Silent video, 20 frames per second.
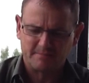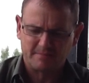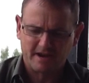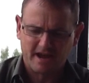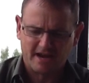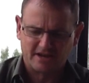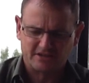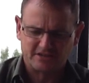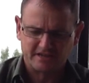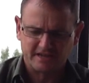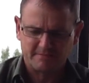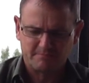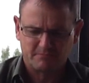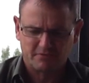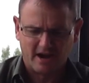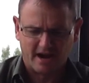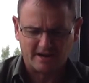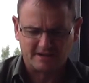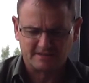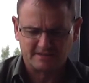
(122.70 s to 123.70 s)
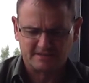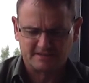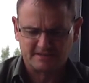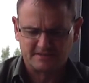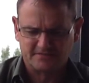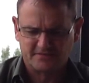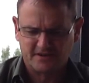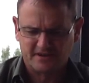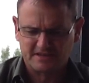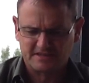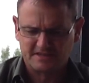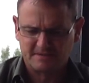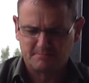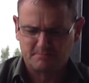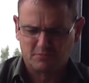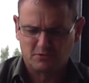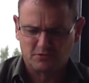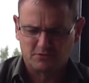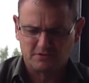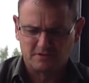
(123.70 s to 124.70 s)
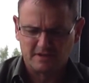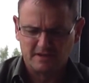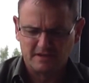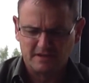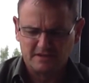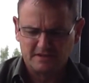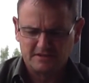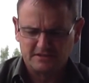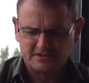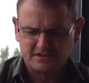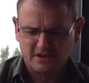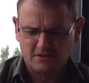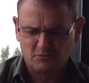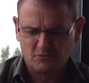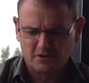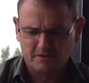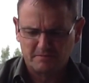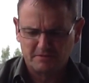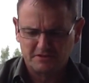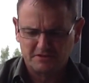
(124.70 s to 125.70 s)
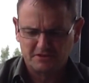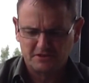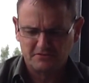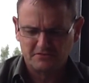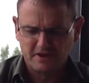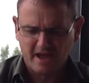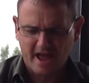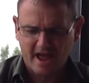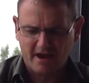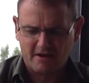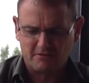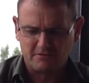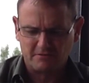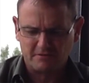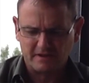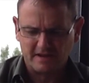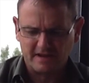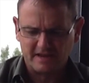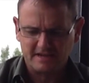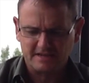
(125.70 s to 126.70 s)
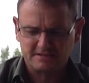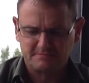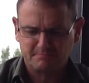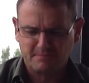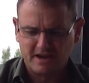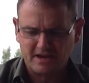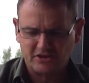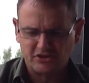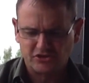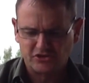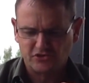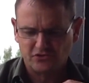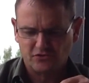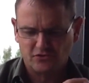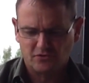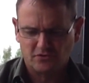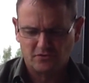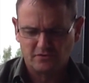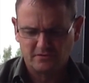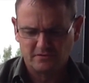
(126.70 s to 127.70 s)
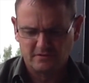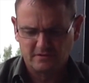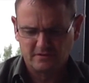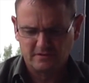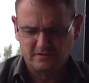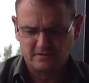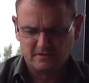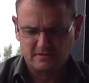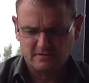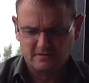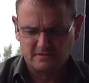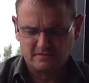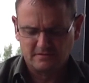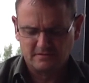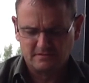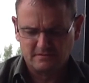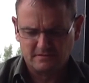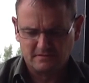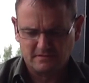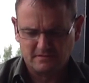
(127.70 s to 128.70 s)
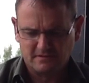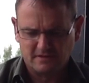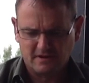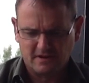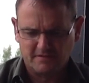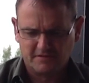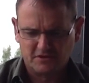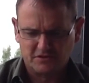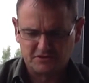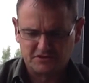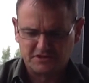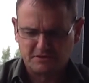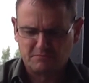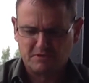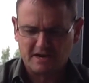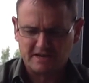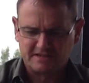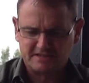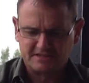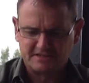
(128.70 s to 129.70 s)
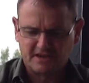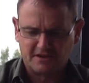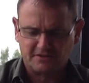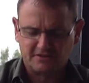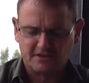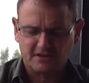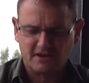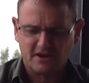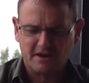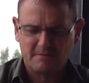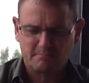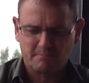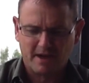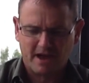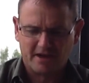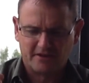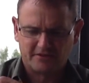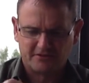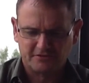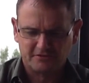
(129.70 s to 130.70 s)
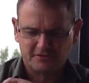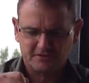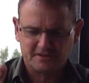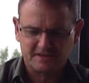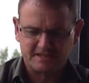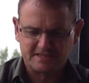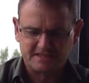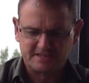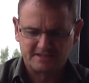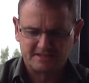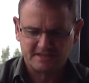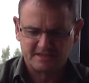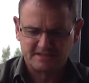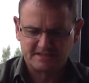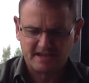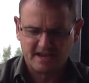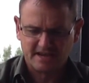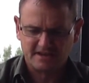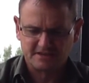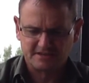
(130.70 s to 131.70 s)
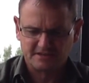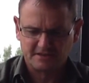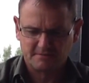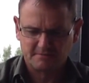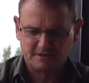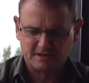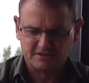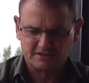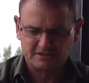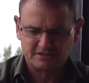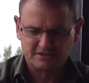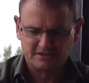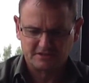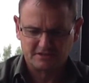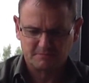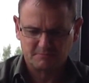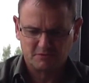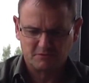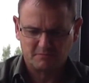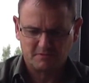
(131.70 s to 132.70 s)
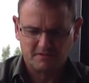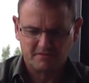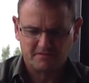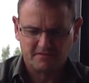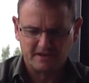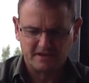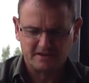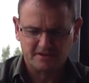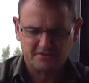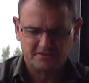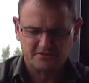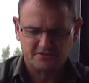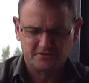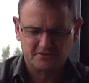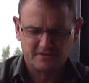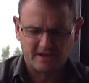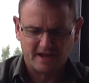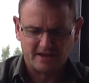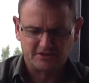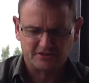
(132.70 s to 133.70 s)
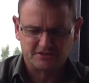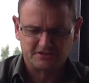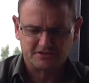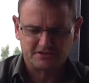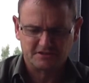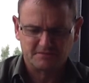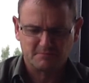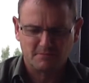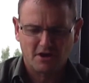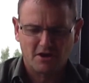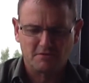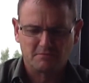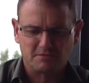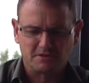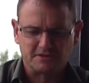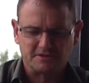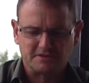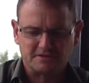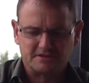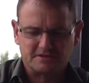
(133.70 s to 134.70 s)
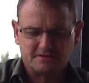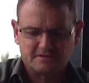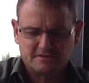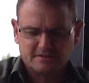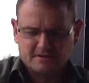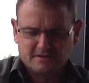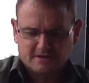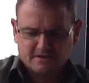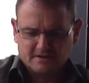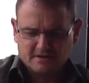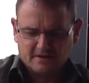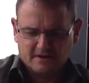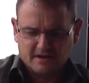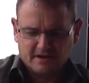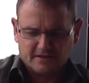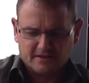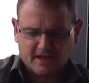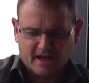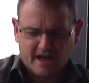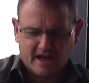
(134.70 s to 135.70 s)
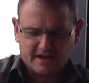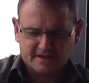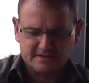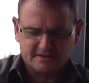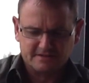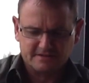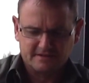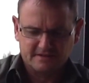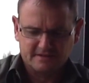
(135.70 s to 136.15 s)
but actually in practice is very simple. So what I'm going to do now is make sure I've got somewhere to tuck the line back through at this end, so I'm actually just going to put my finger through that just at the moment, like that,